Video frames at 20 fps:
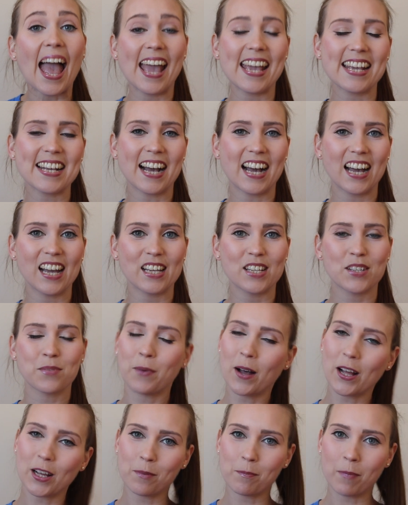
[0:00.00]
Hey guys,
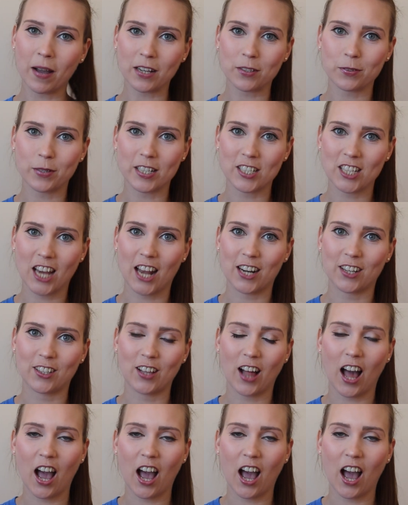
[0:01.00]
welcome back to our channel.